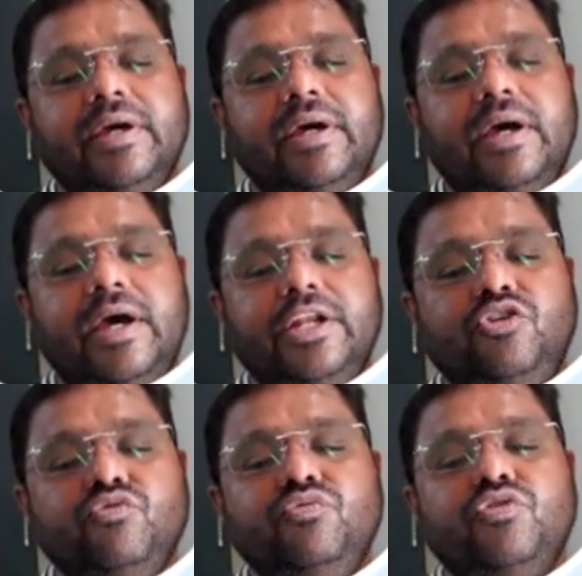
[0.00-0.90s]
and
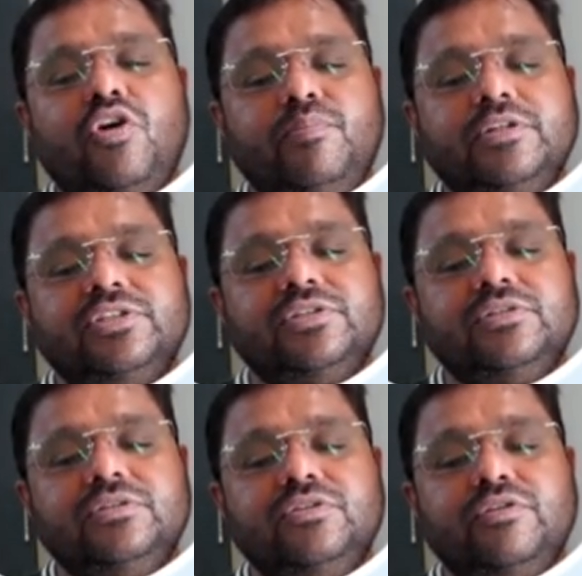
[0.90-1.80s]
2 notebooks
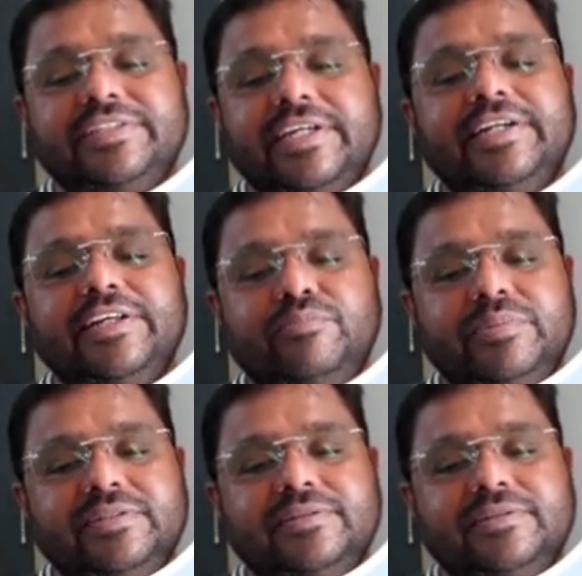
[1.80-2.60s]
cost 30 rupees.